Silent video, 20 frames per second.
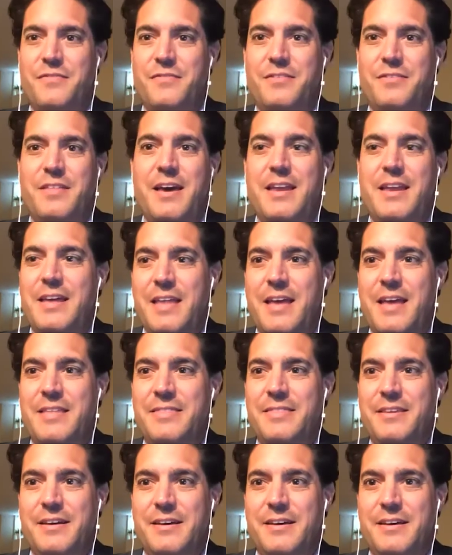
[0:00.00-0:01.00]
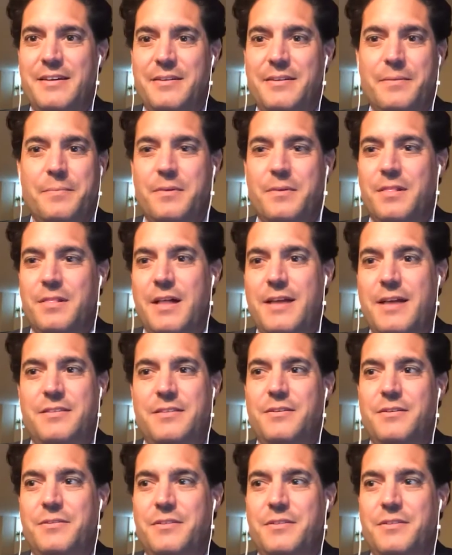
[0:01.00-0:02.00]
you for that. And I'm
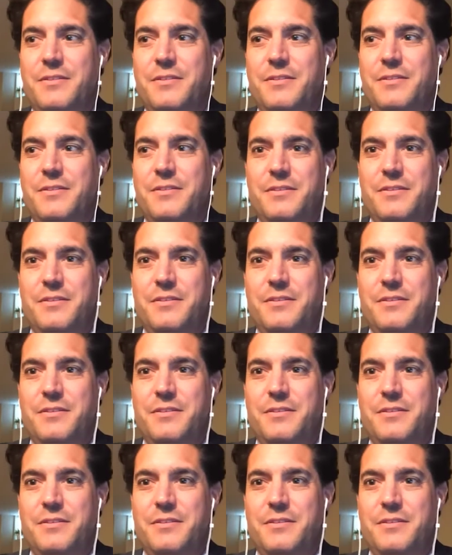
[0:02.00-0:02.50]
glad to know that